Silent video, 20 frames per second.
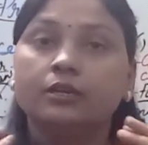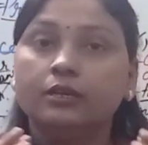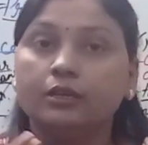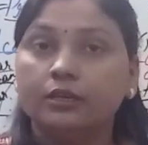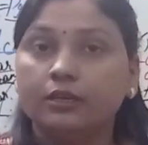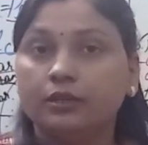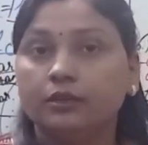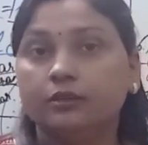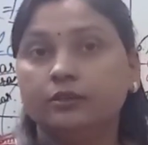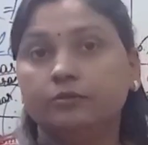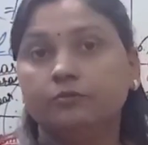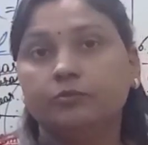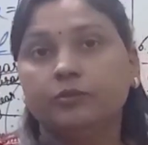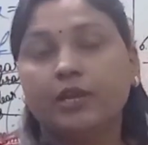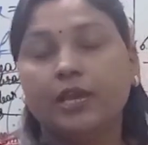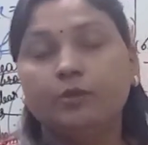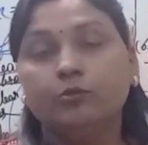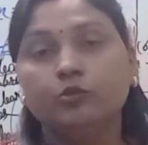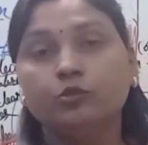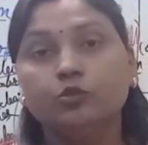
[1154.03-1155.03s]

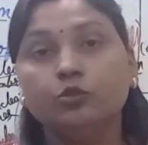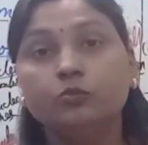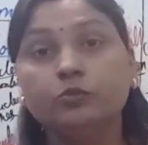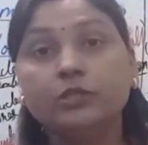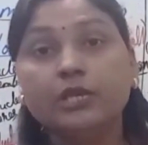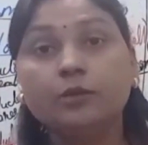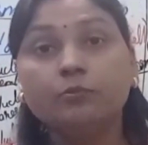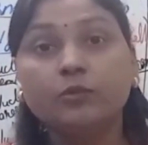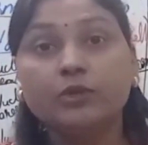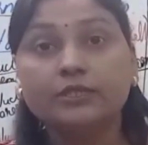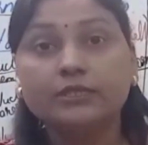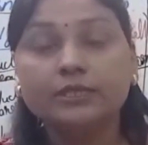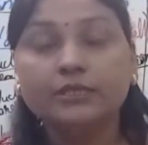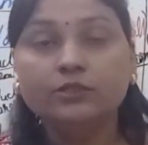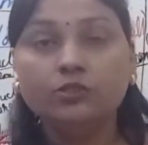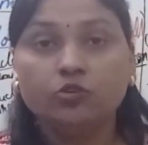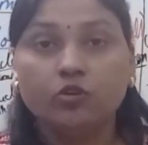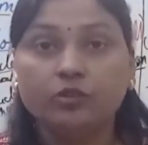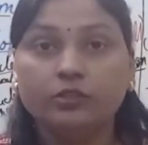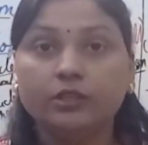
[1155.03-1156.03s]
ribosomes are
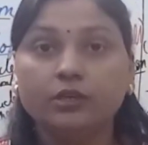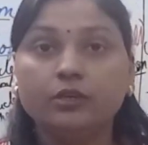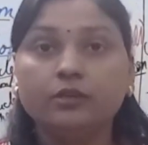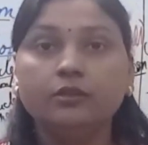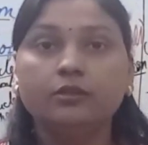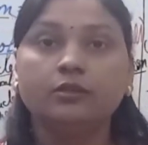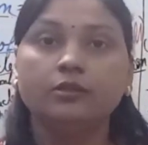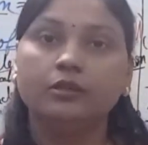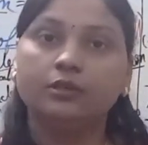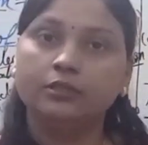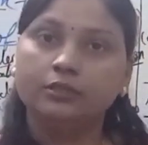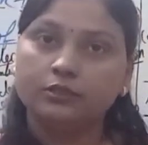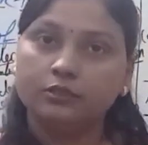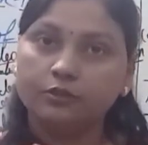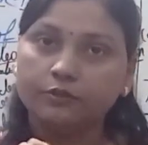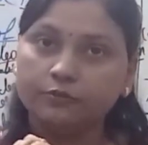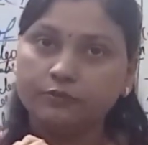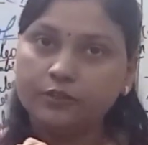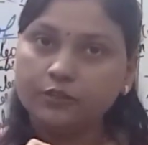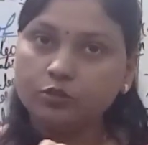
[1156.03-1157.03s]
present on the
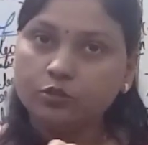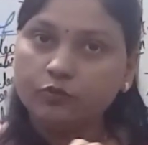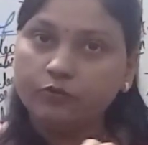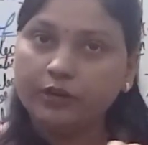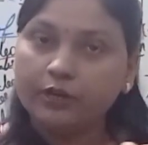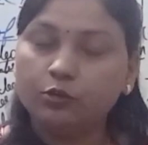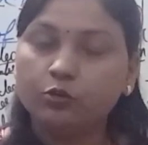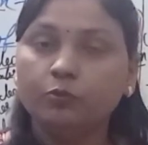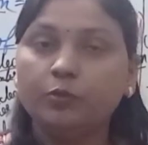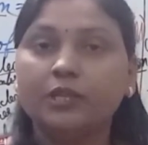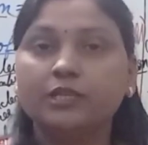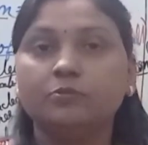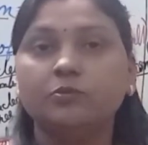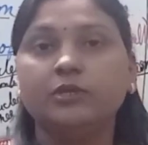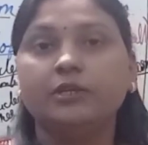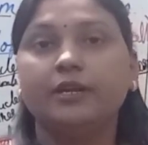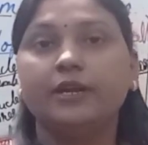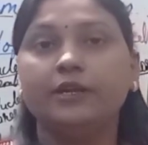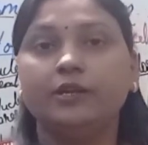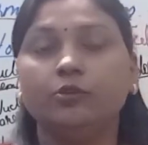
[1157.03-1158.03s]
surface of
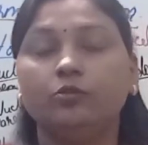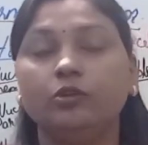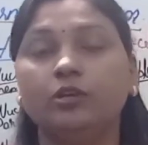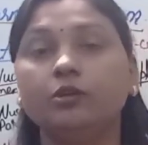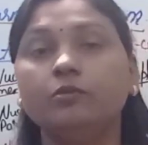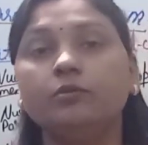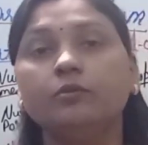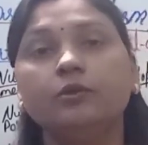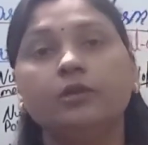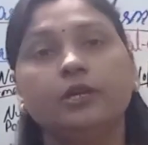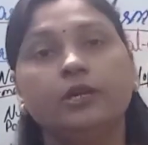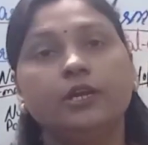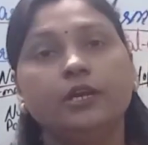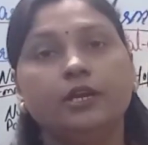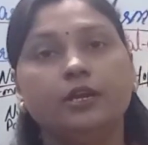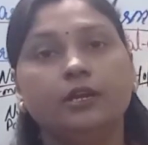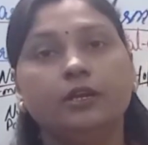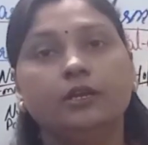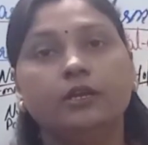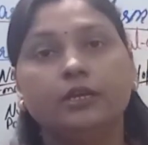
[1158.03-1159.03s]
endoplasmic reticulum,
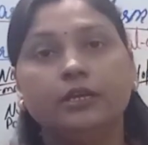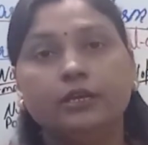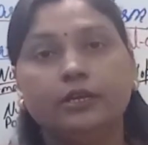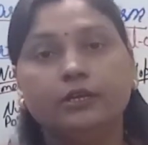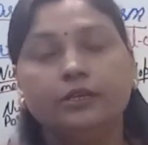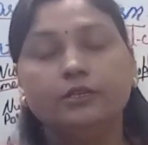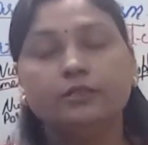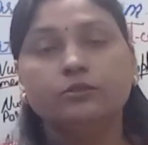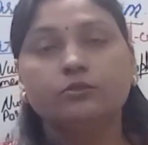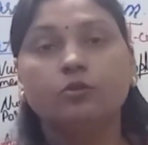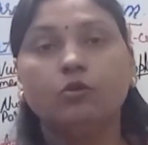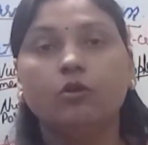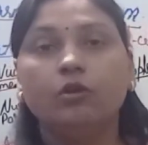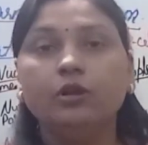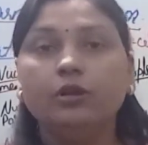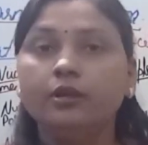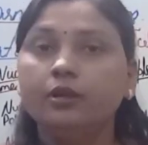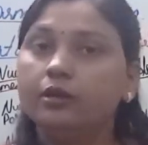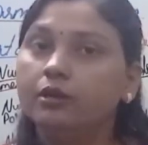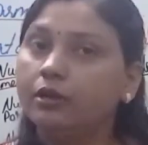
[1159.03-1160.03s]
it is
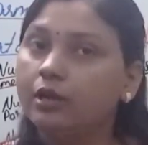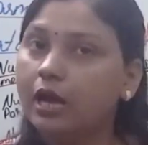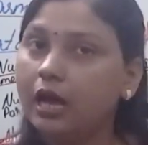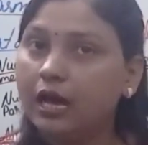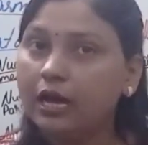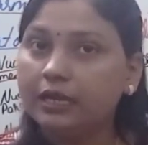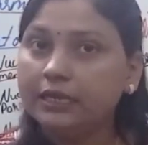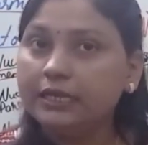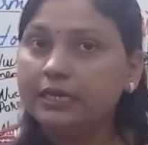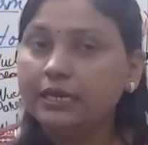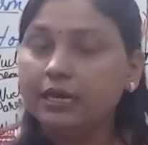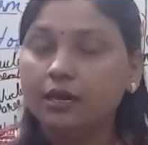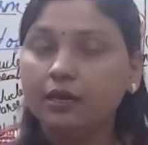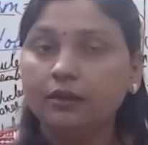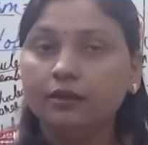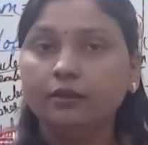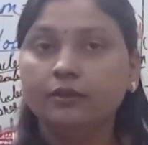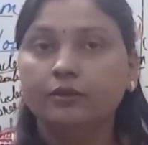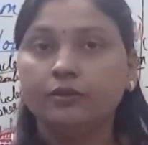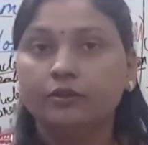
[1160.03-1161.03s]
called RER,
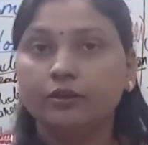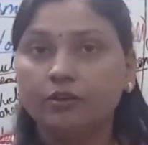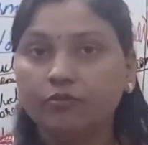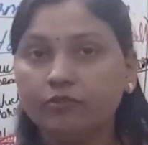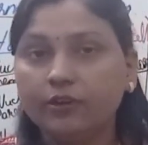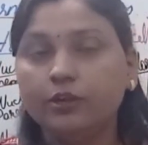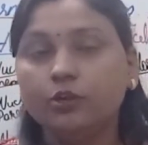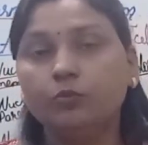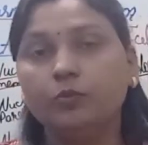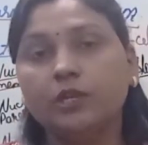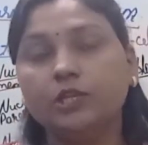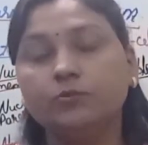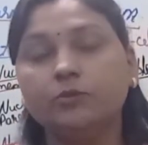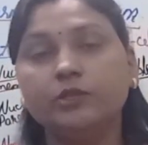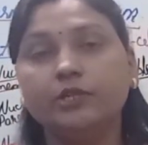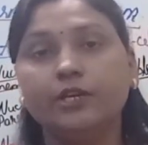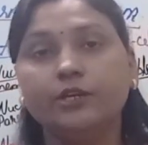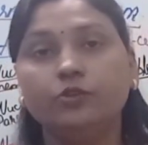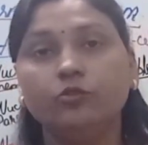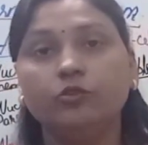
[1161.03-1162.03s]
rough
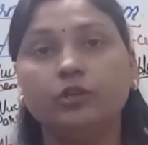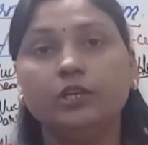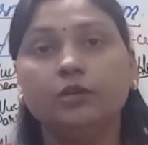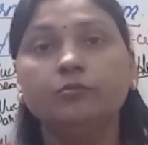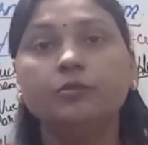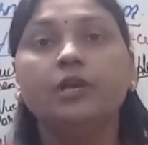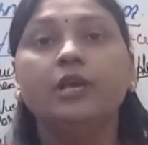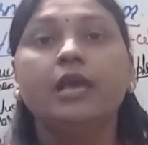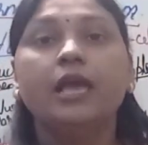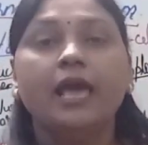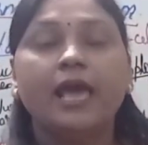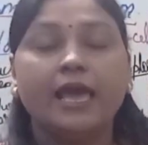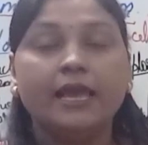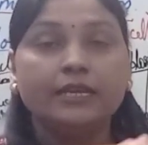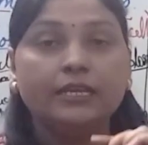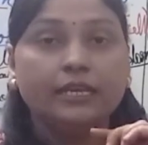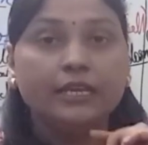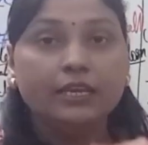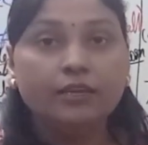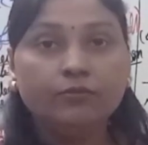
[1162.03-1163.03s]
endoplasmic reticulum,
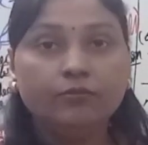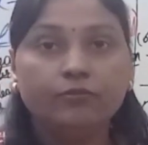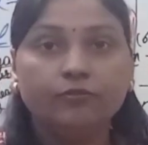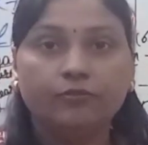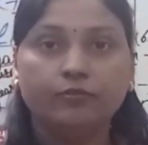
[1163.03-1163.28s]
and if